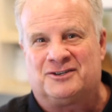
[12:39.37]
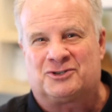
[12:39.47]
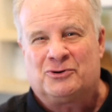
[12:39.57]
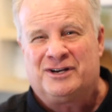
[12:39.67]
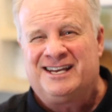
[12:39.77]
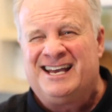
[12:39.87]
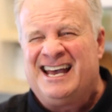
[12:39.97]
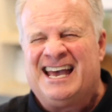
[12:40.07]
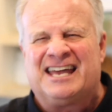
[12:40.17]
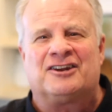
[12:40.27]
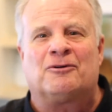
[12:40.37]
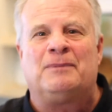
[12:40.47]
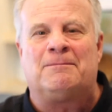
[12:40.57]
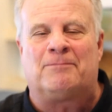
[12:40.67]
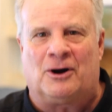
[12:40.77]
into it and it'll
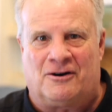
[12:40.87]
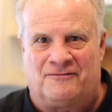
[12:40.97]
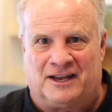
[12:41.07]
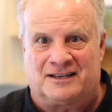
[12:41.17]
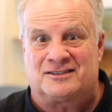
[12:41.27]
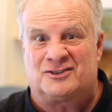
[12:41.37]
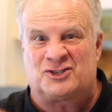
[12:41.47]
be perfect.